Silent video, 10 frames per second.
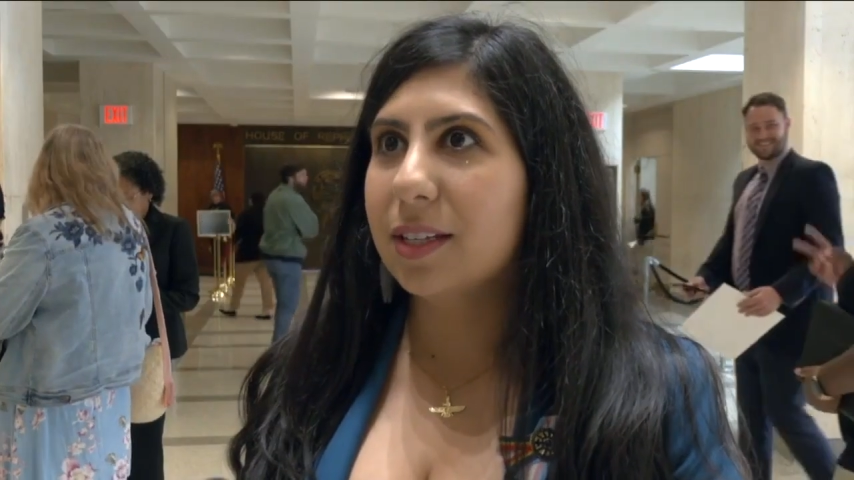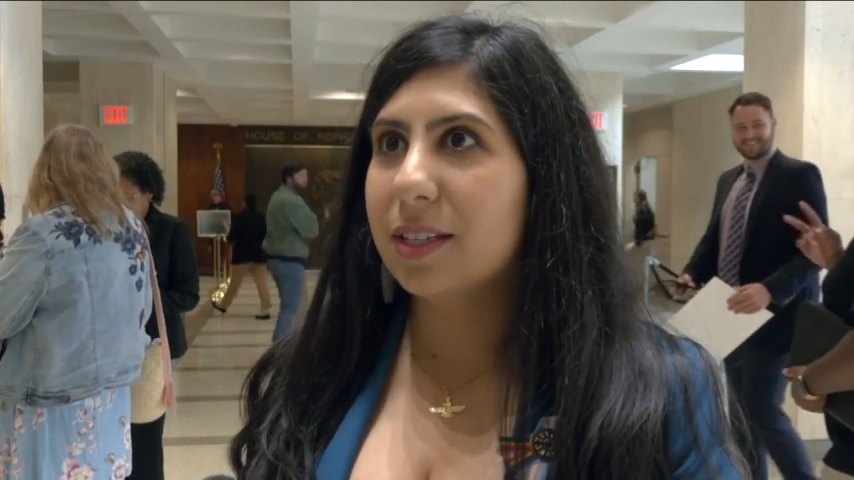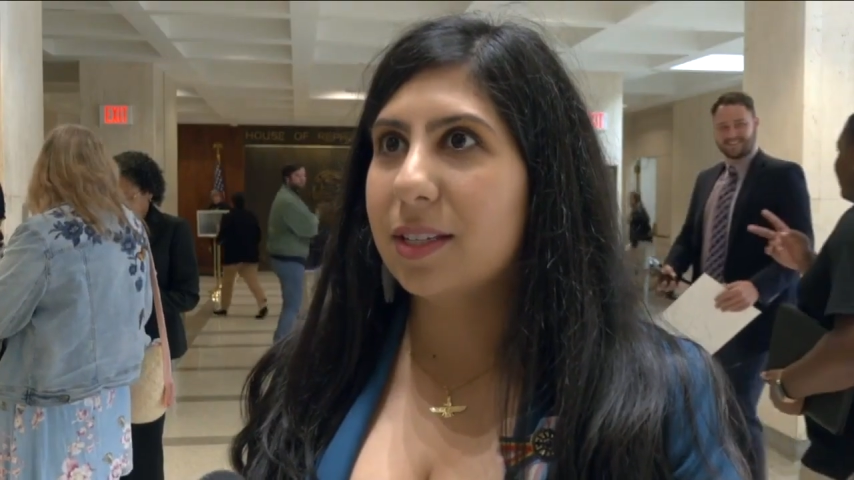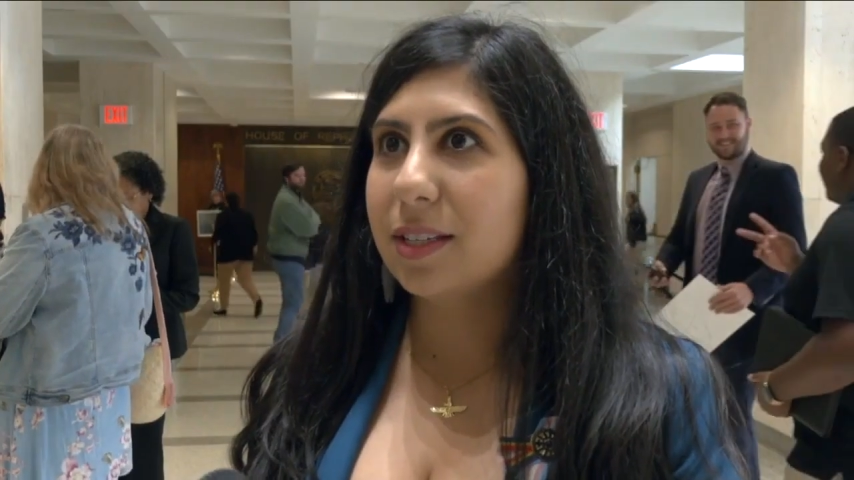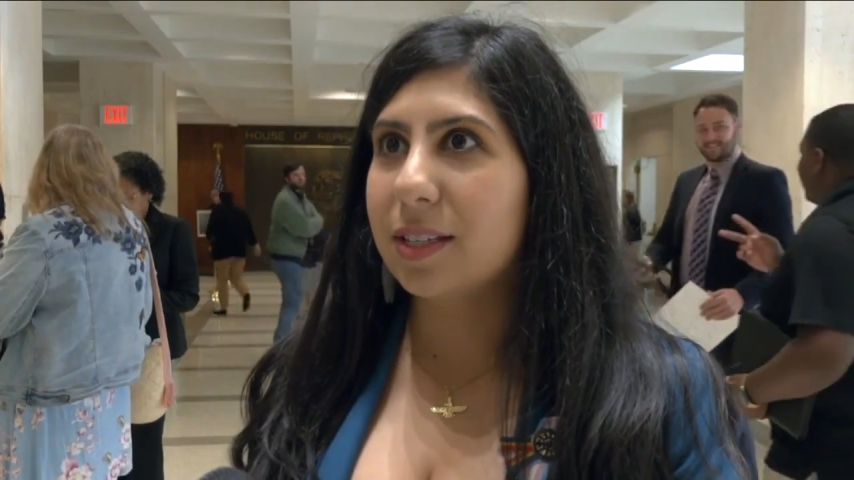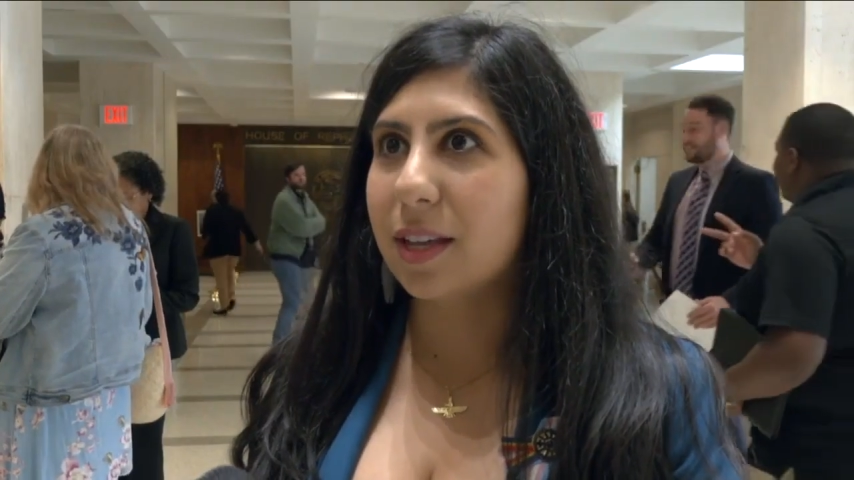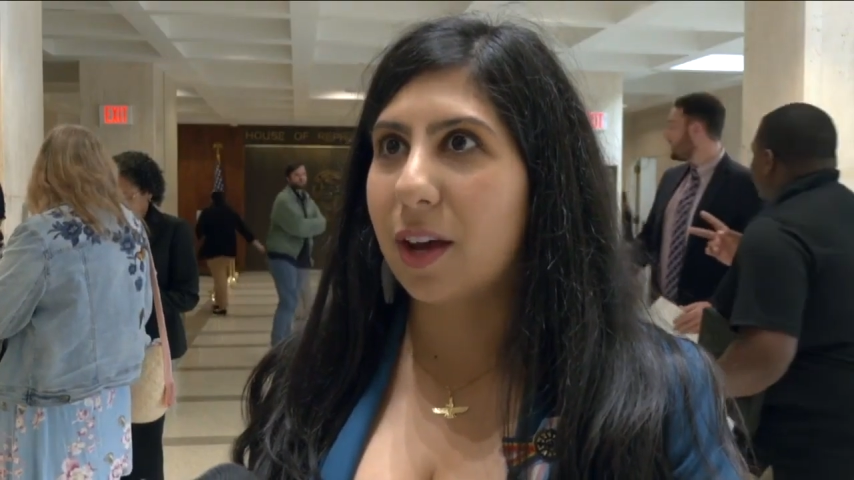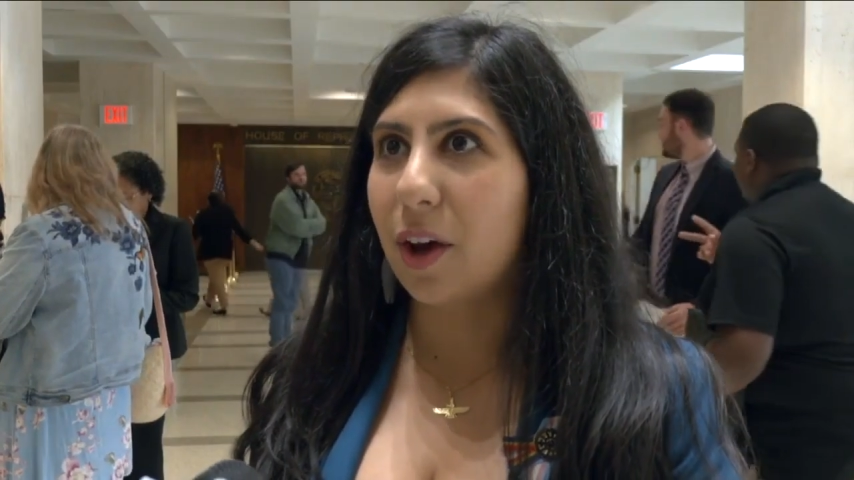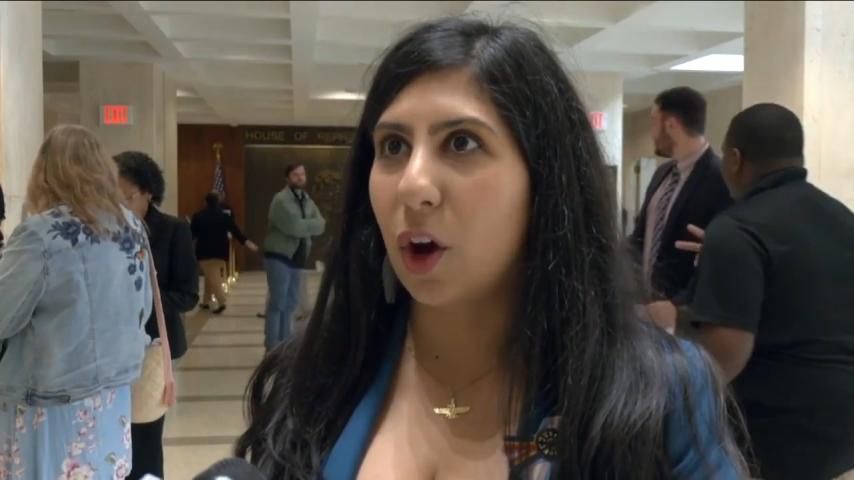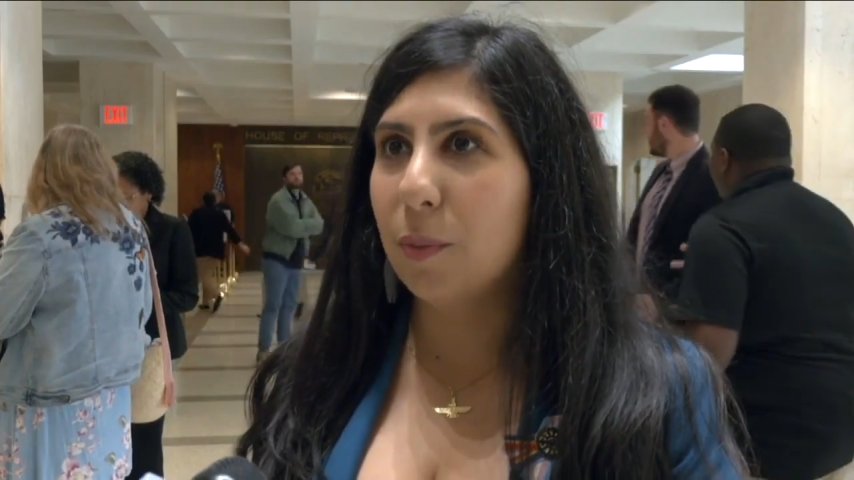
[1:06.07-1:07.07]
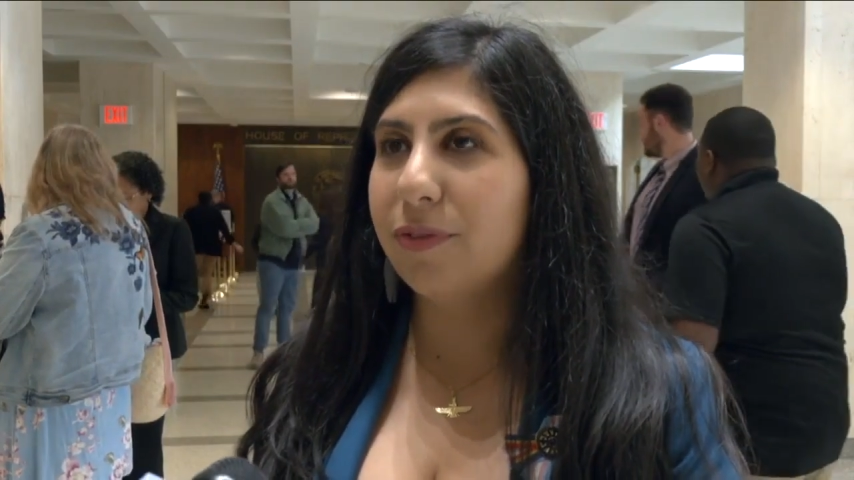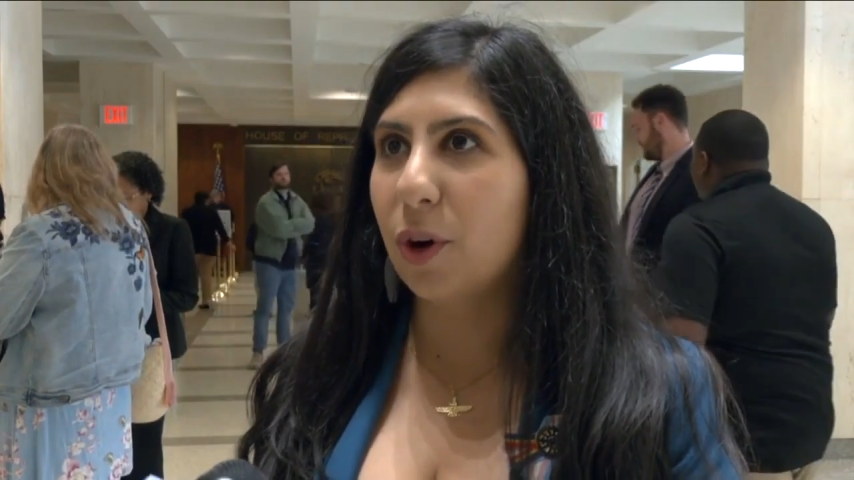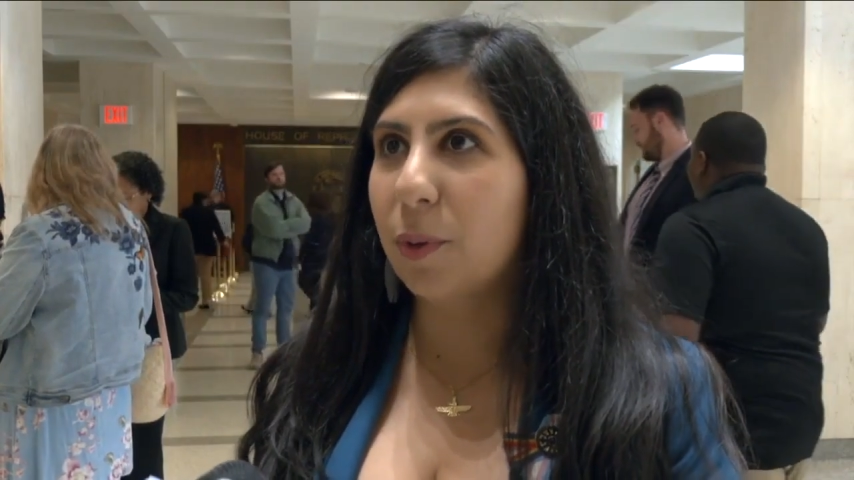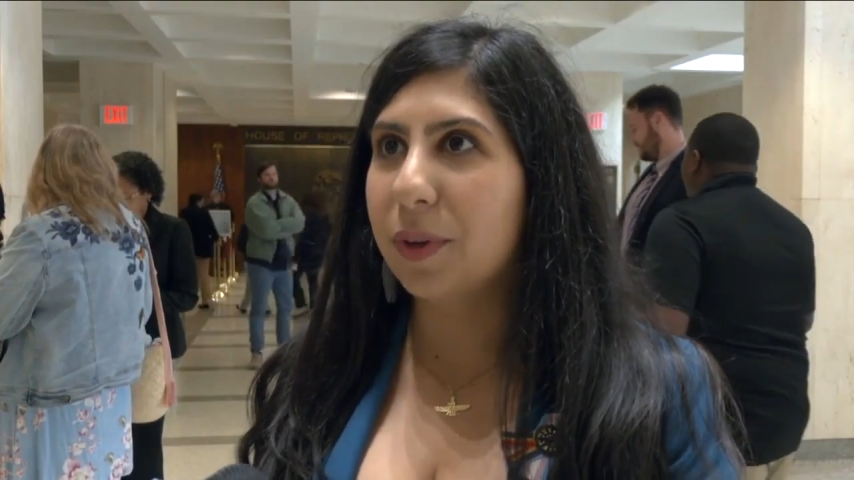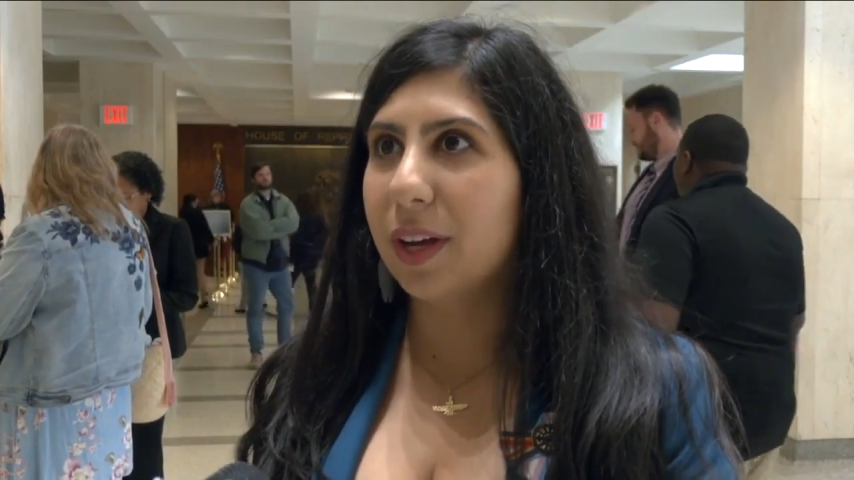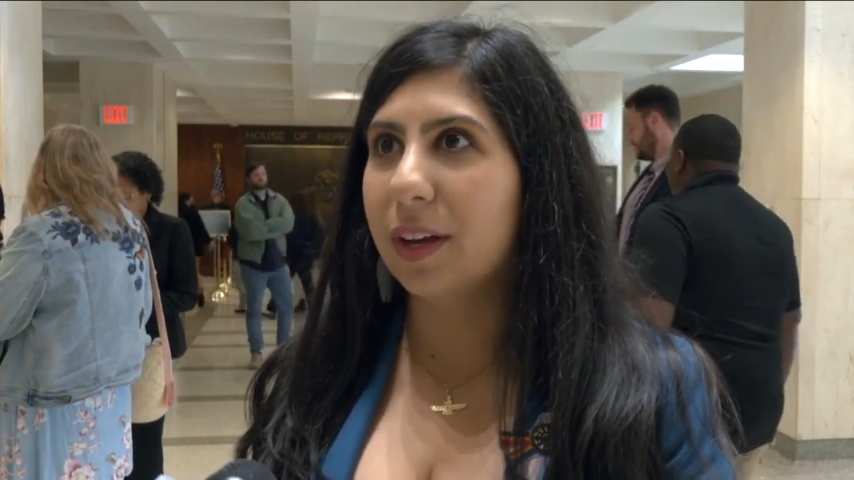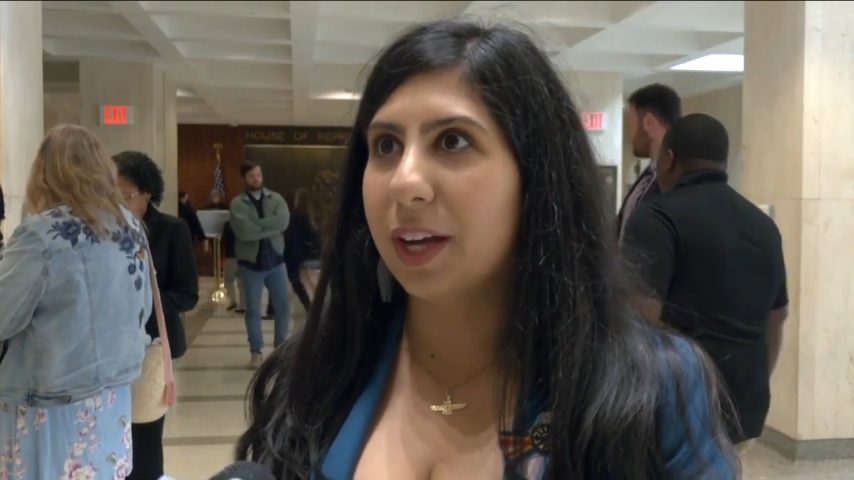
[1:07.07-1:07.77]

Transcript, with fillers: is Homophobia